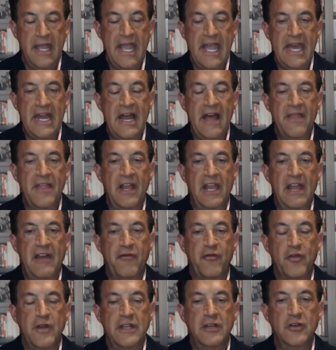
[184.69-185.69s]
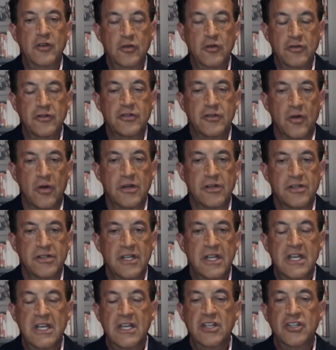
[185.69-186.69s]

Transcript: And on the left wing news source,